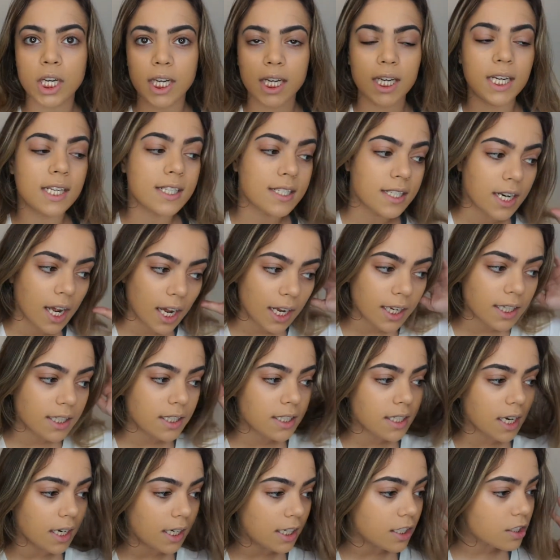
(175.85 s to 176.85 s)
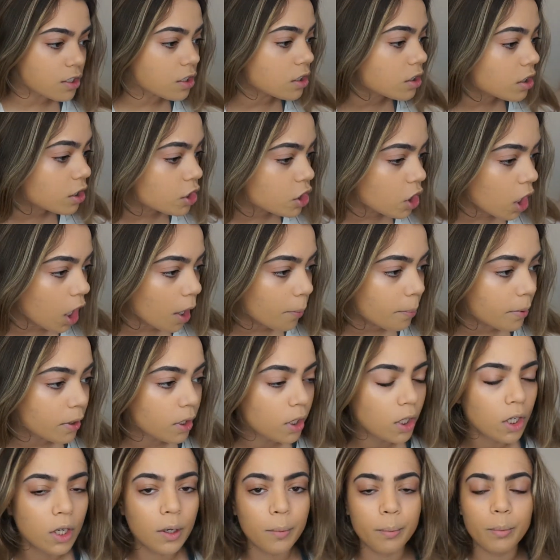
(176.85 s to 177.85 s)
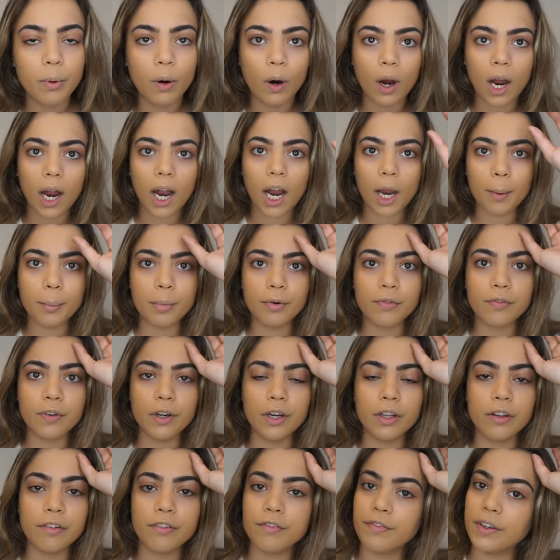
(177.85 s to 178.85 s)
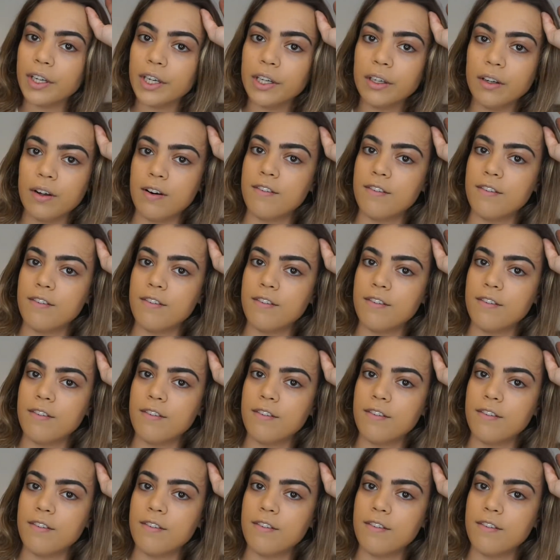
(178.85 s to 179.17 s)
It is nice and it's done the job, but I prefer the feel